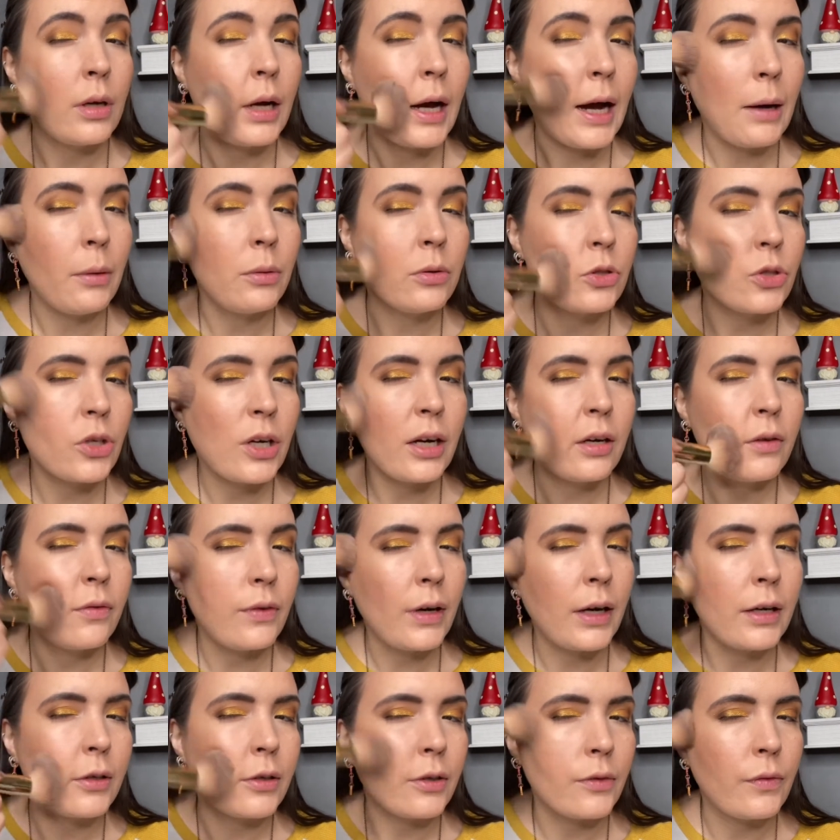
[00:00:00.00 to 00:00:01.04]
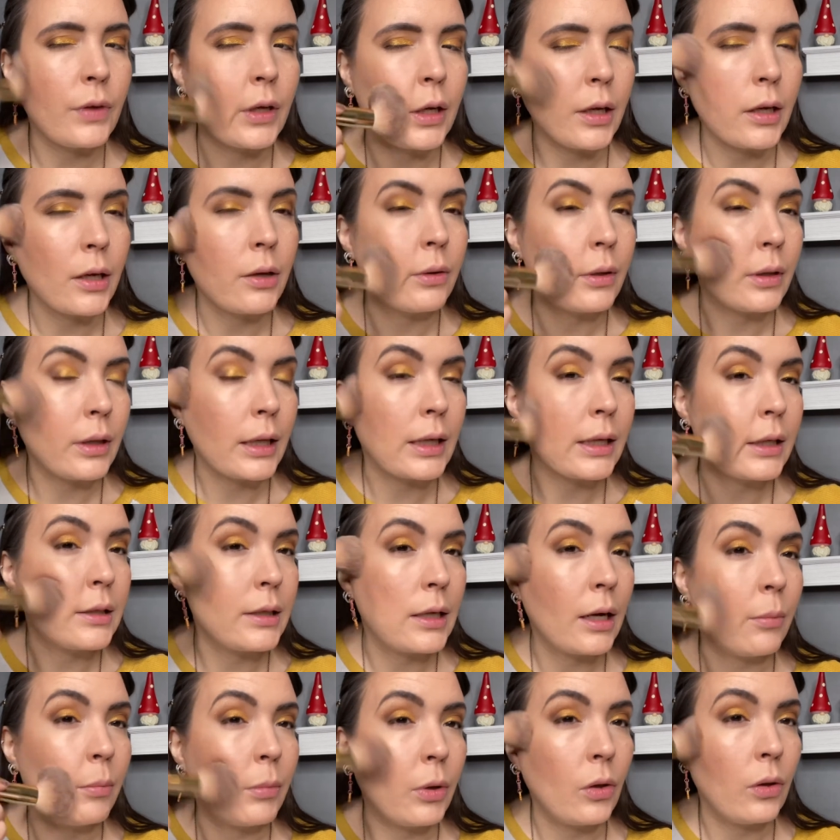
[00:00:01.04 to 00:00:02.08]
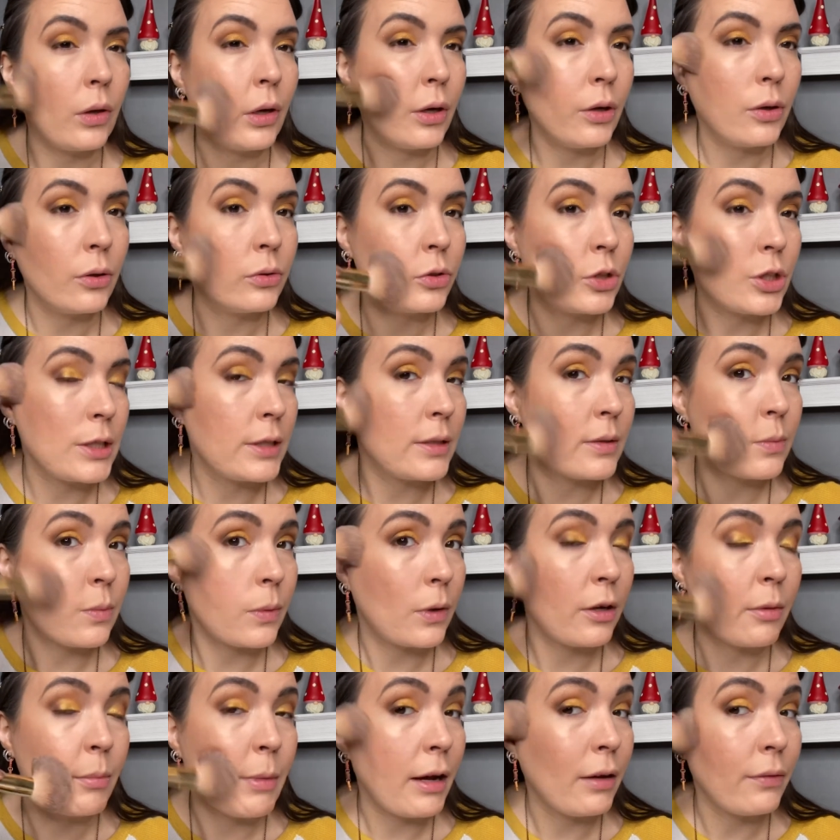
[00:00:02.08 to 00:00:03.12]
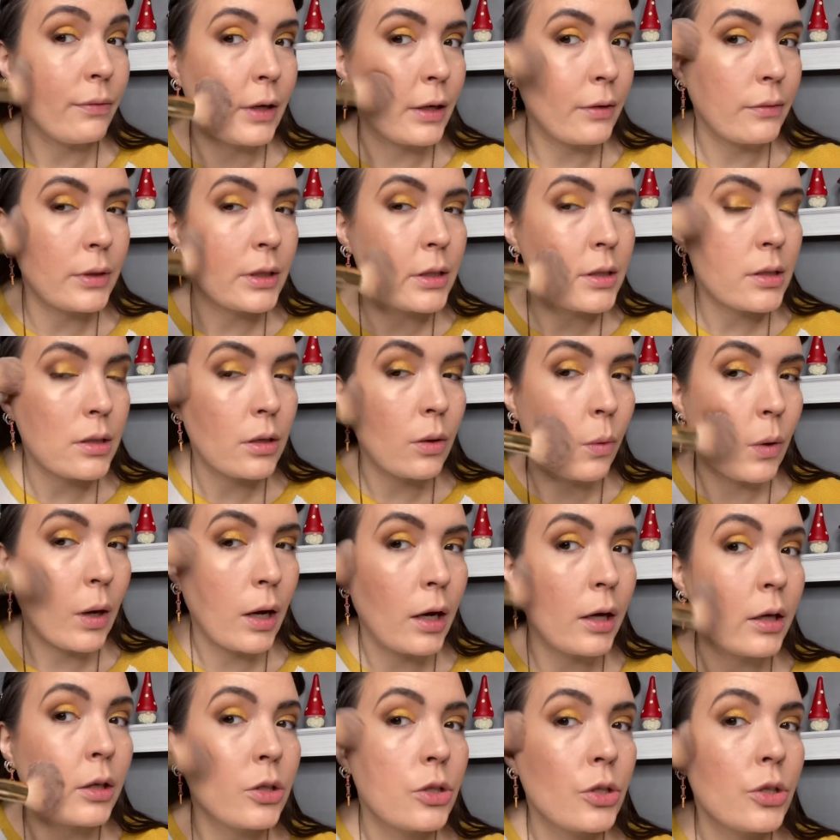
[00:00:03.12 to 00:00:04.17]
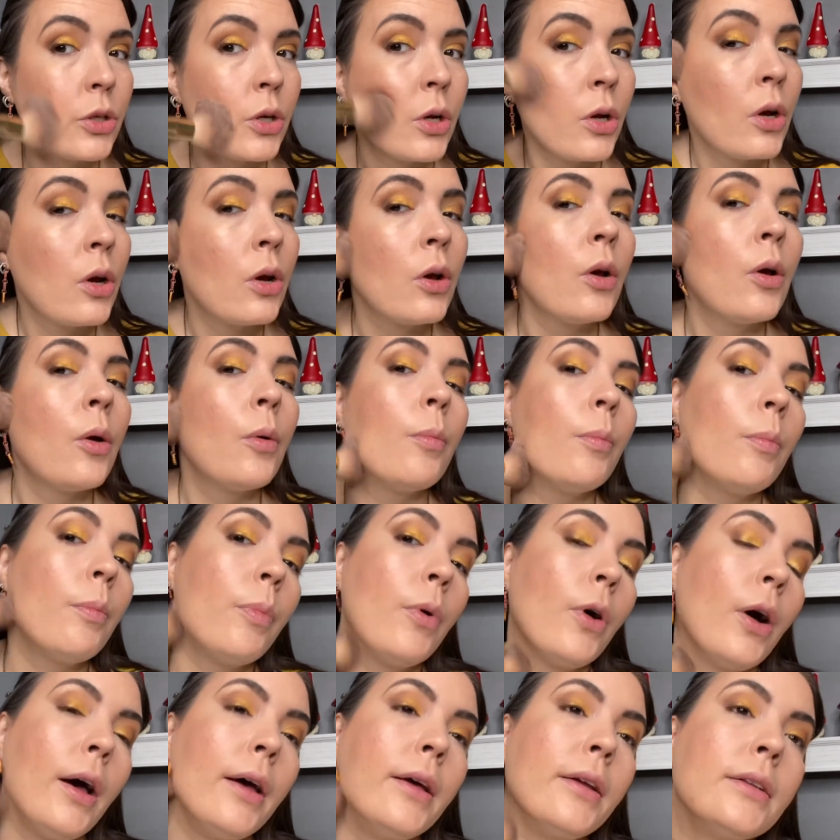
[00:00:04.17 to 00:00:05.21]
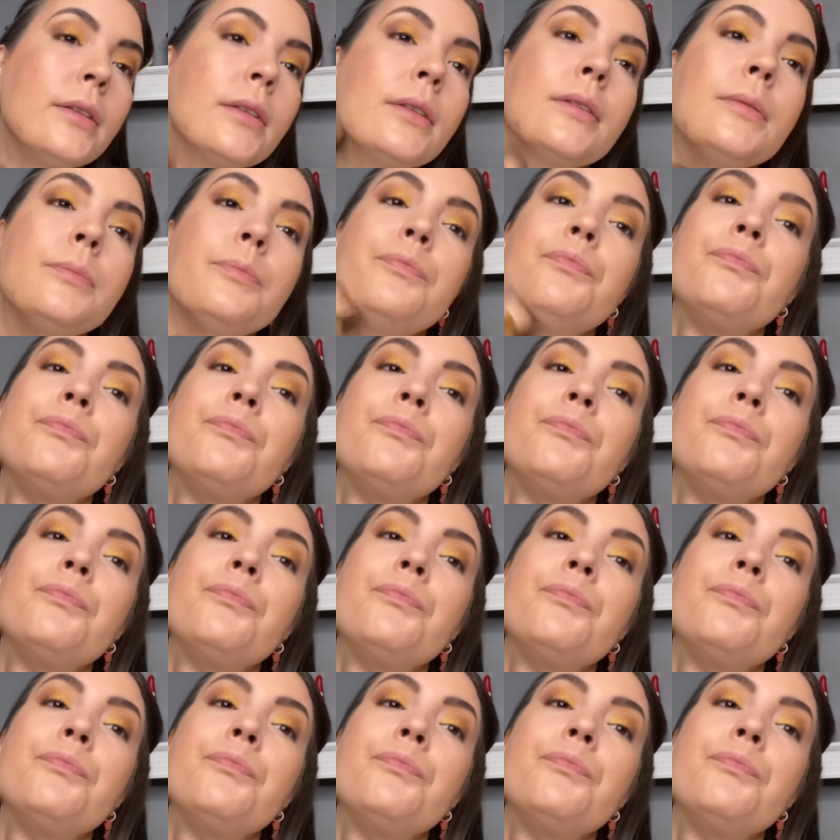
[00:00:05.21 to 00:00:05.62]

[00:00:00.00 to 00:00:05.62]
i will try to find her video and link it down below she's one of my favorites to watch but